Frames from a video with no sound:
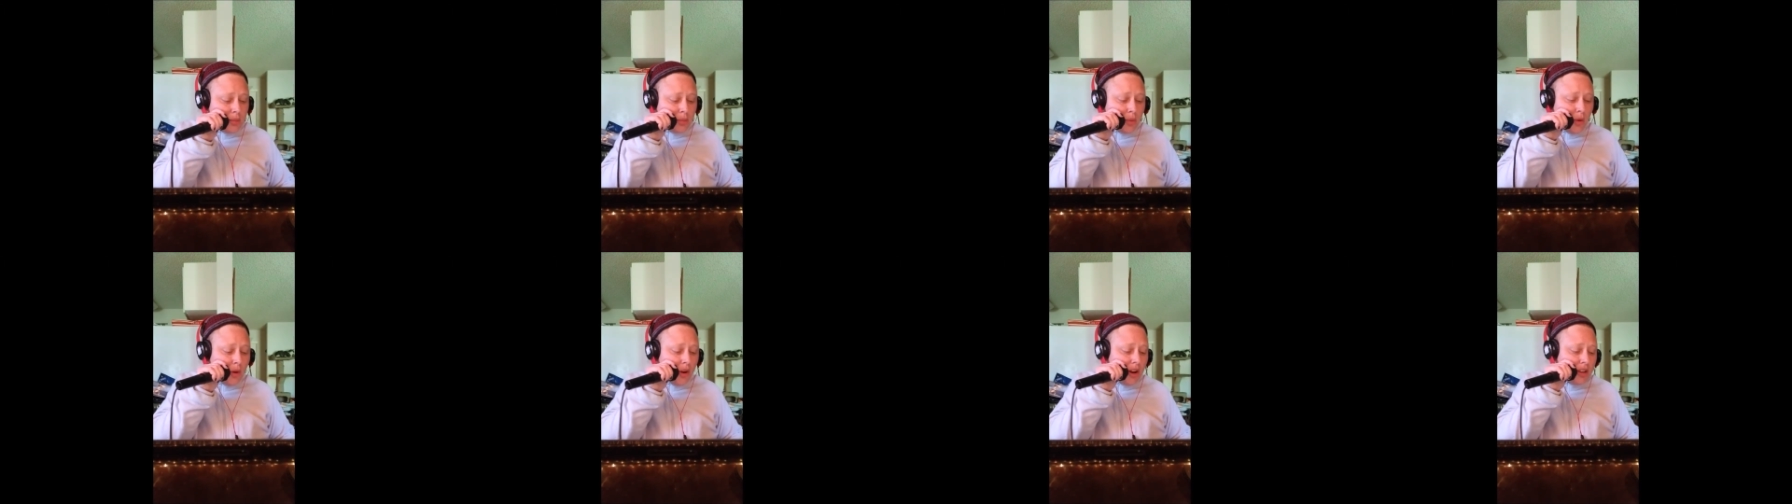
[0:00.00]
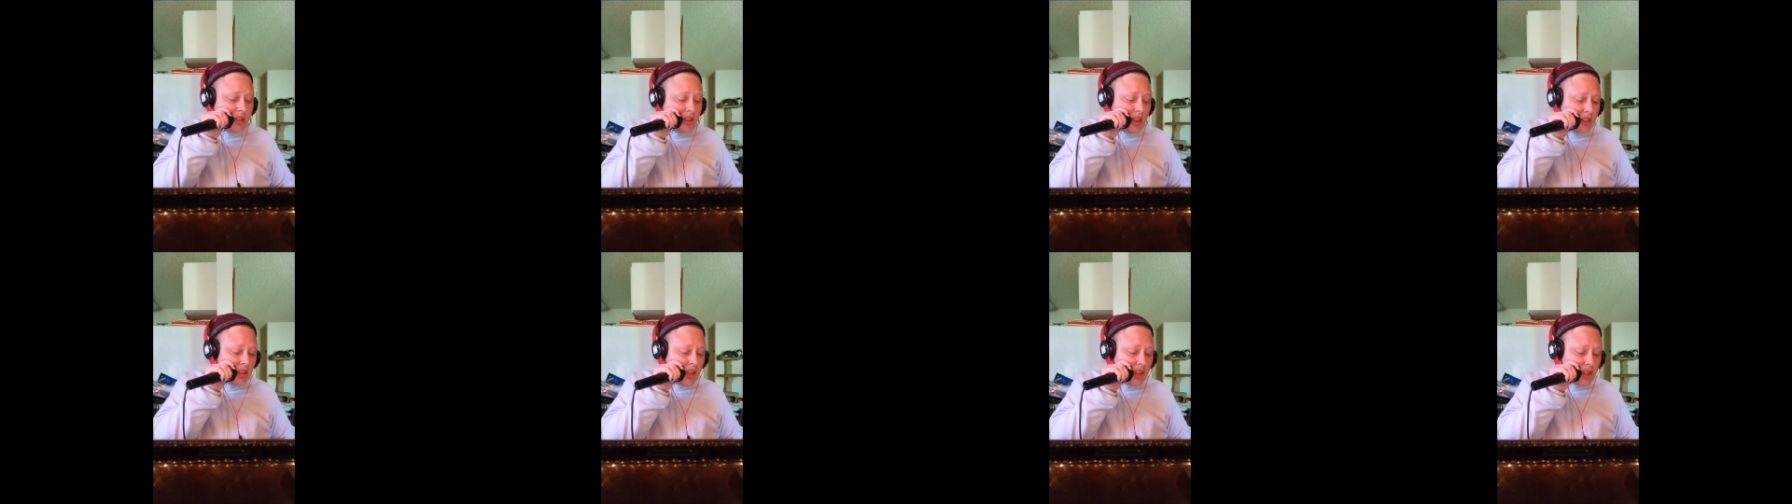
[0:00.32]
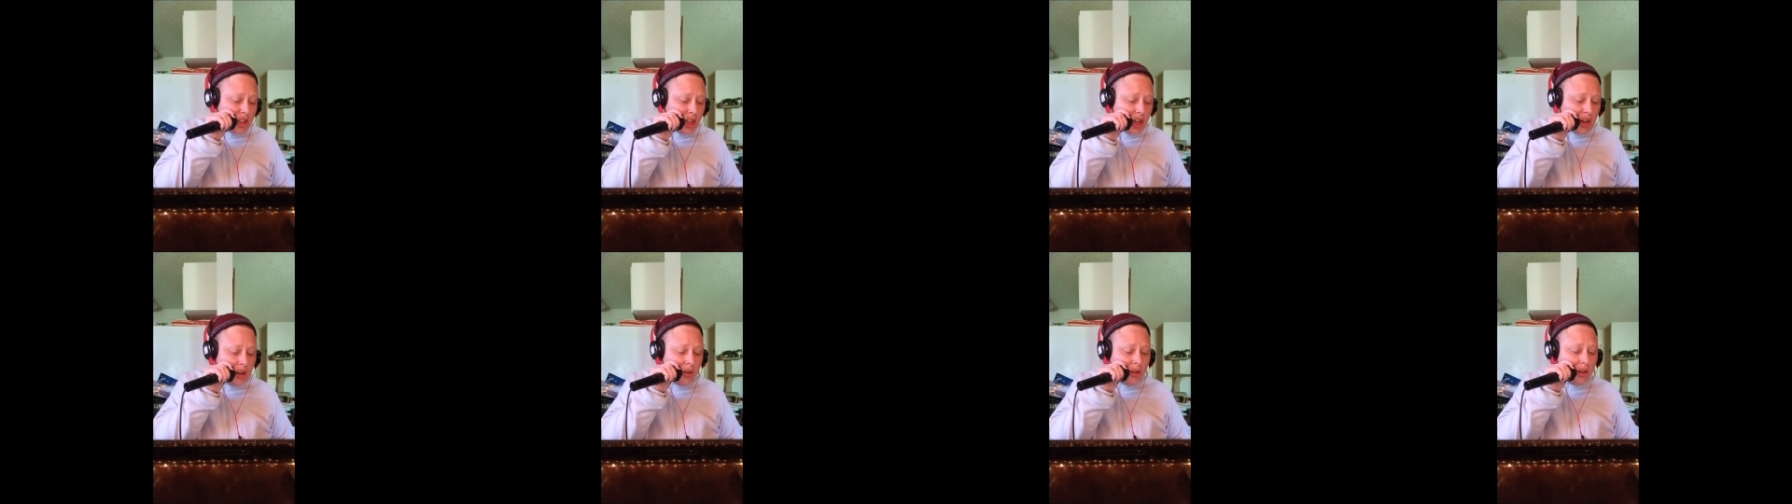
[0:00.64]
more than the
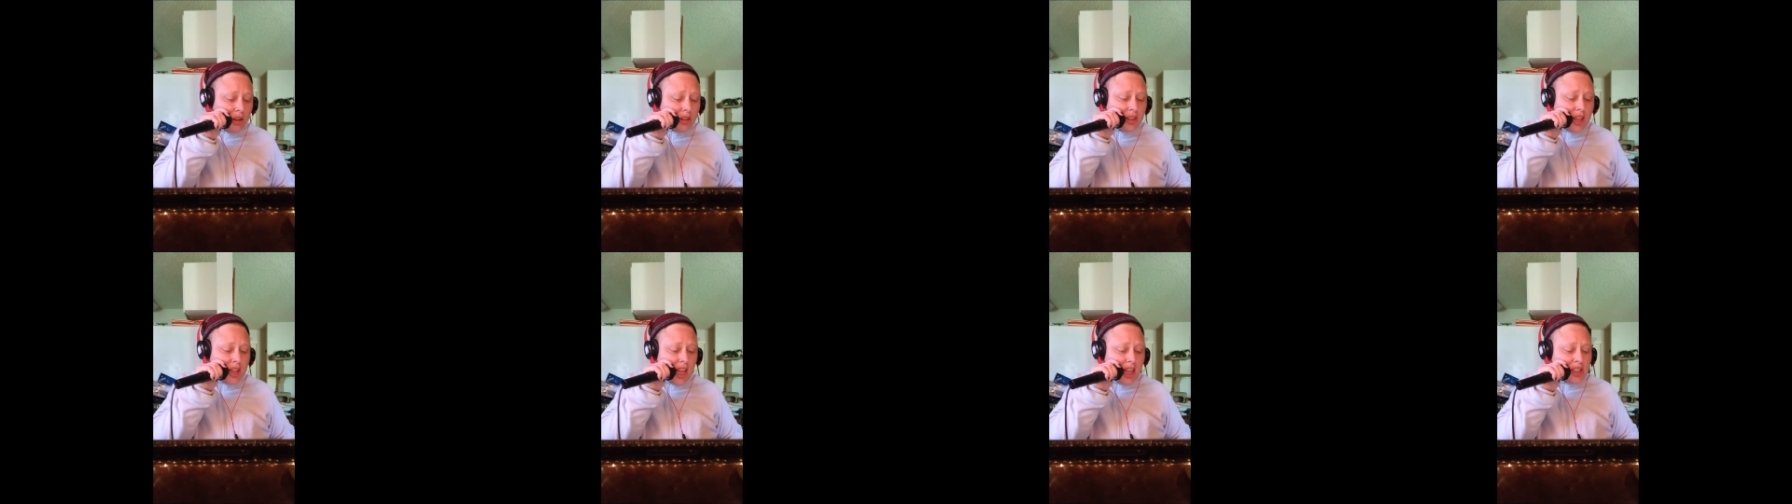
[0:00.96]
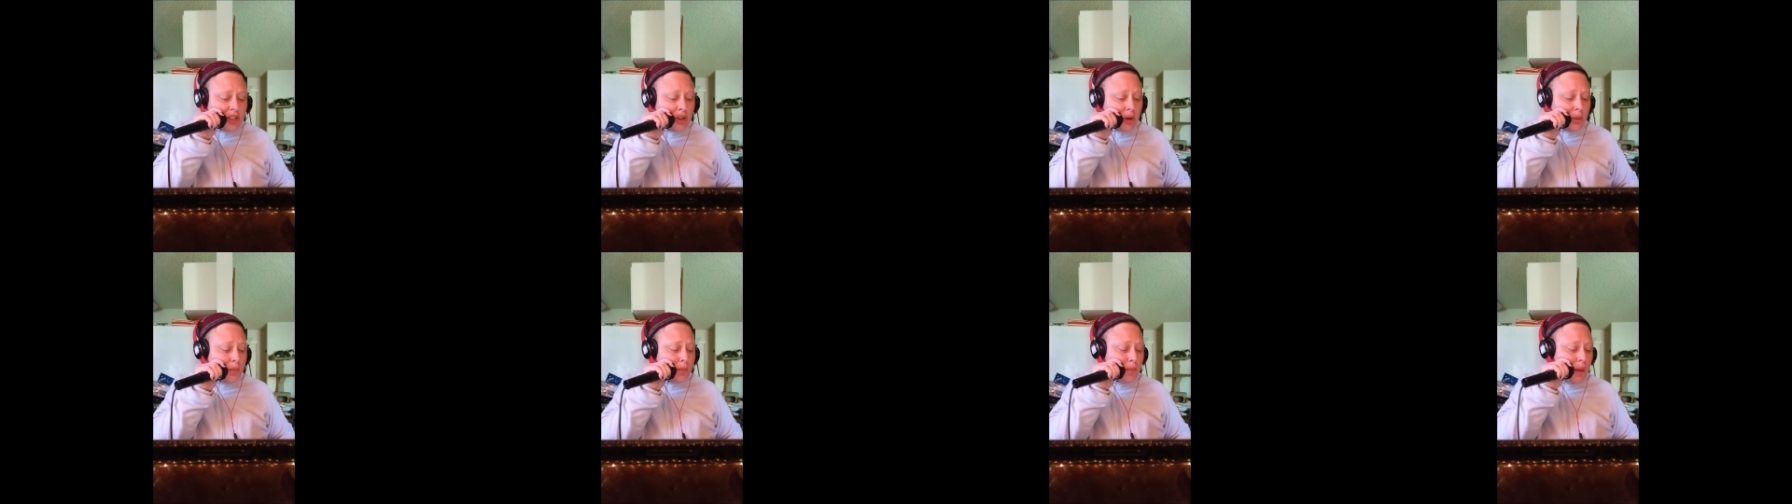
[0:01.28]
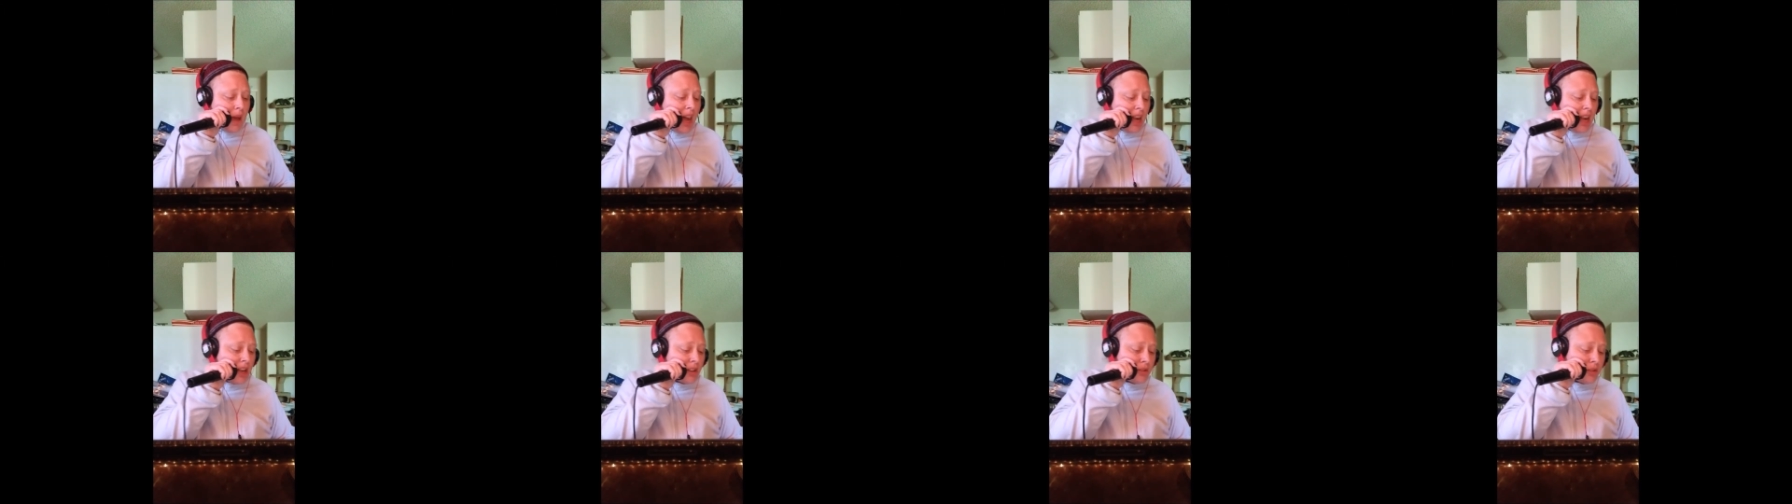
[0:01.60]
general lesser
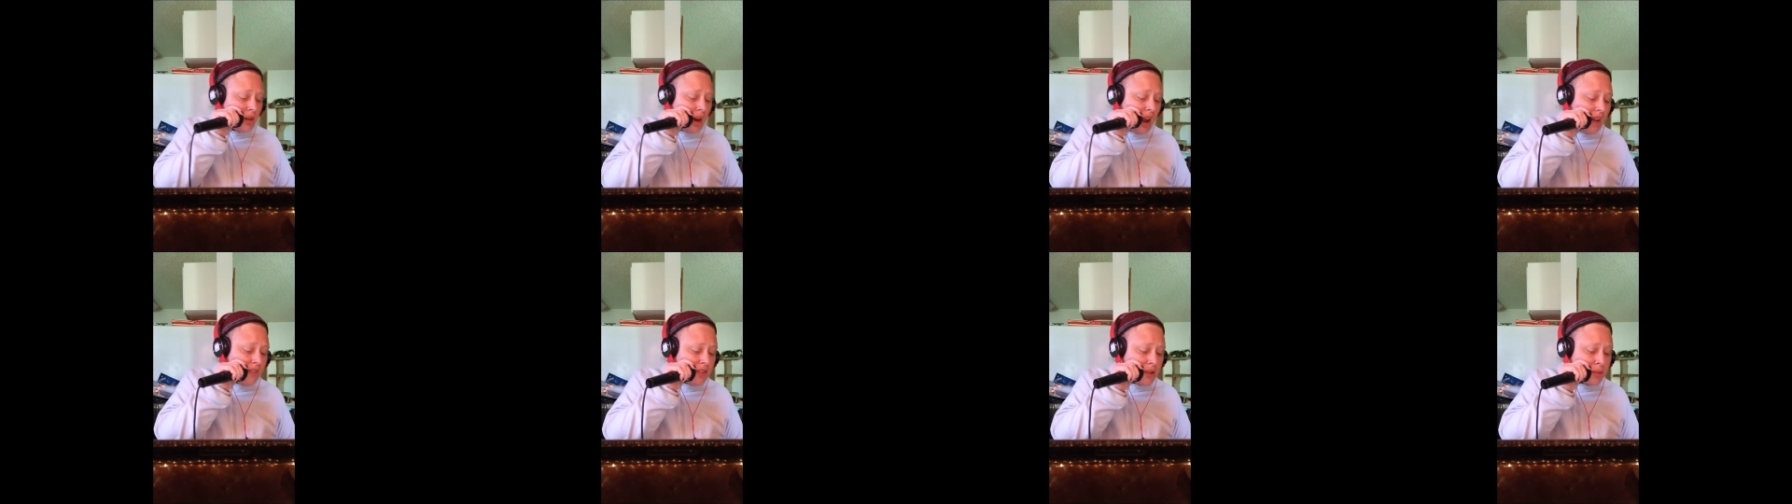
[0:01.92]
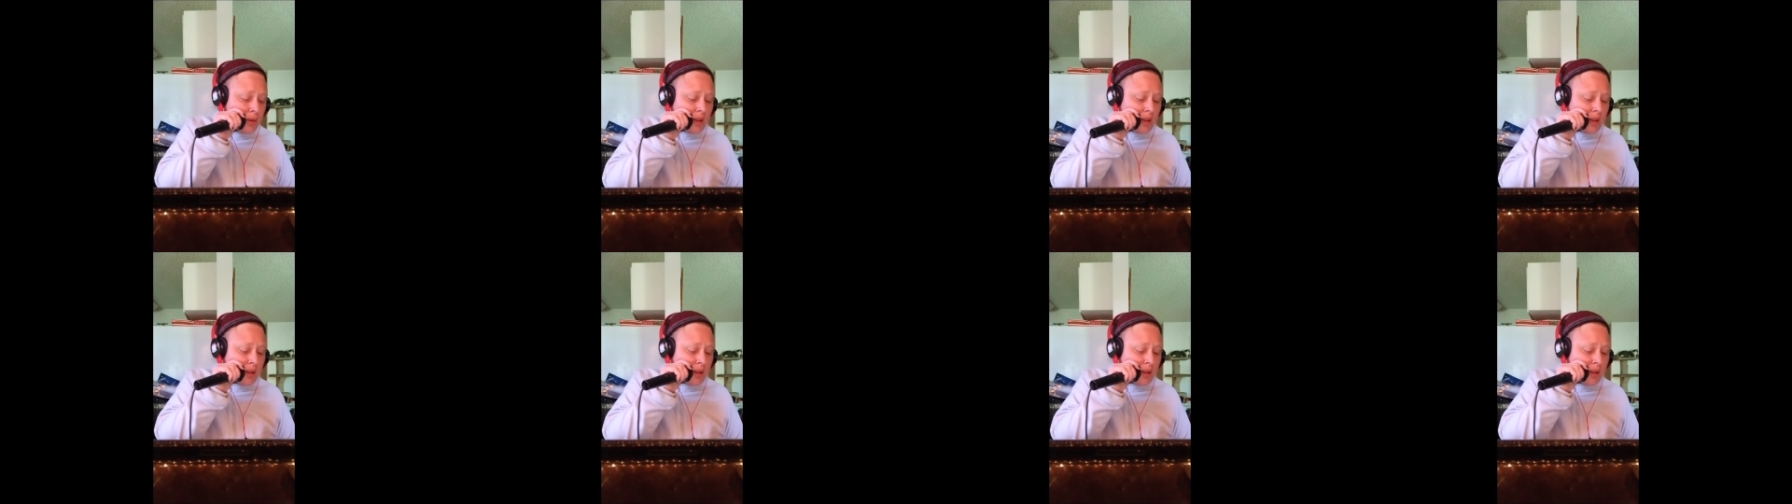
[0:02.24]
backdrafts.